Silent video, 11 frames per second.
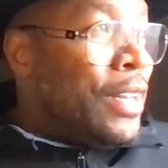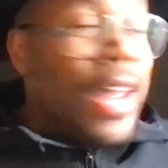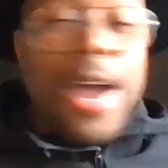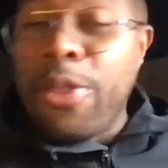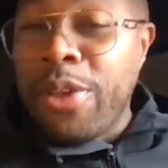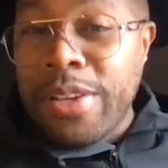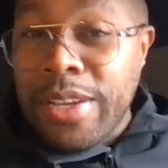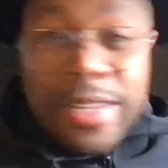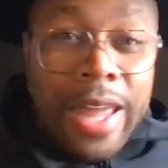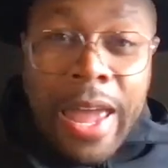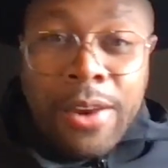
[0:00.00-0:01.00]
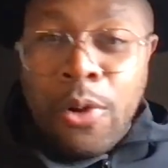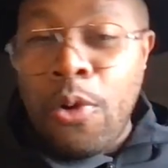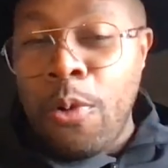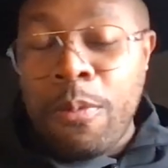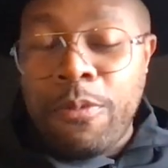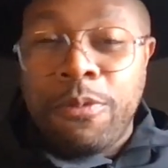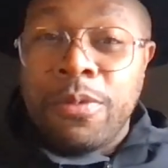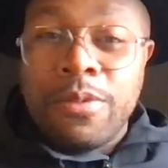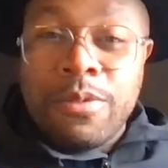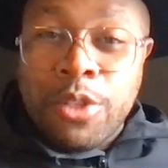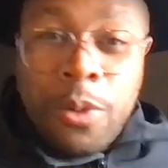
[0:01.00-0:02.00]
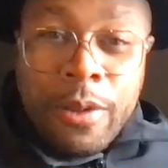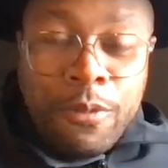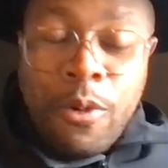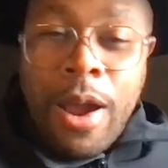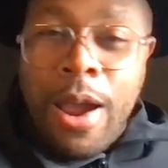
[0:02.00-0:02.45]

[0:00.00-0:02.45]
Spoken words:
Now they're at home 24